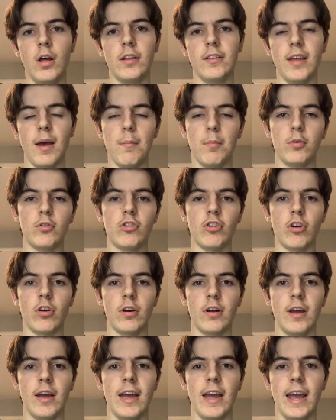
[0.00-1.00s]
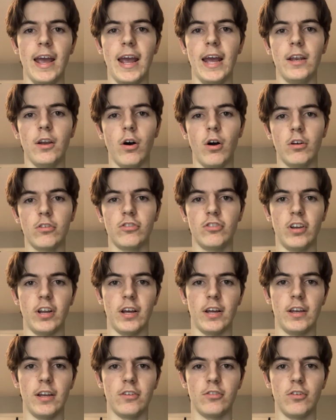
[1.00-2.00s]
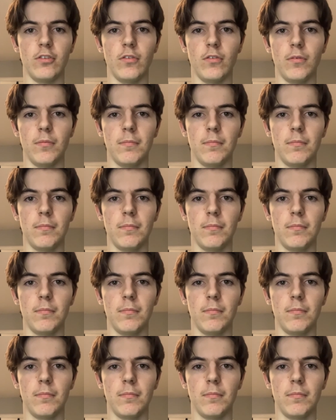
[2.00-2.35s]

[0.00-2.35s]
temperature, and oxygen conditions.